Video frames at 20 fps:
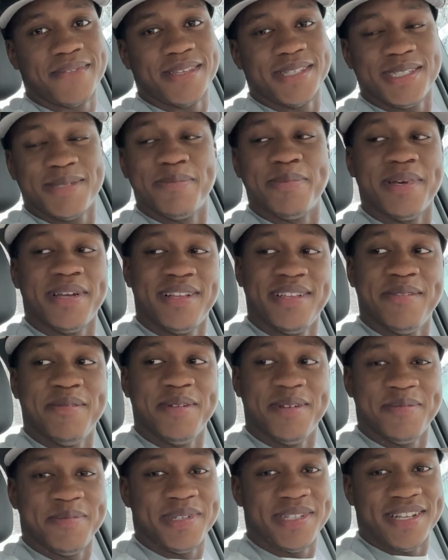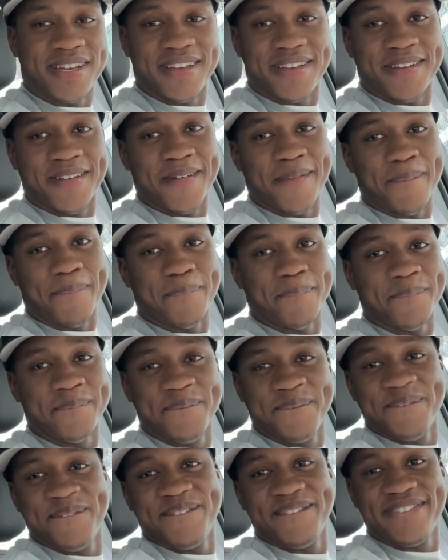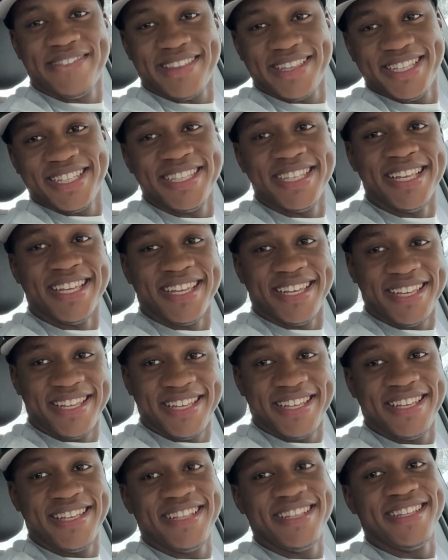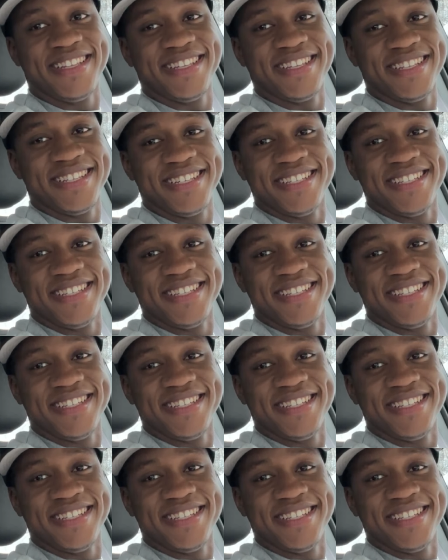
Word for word: Spell it with me now. The N, N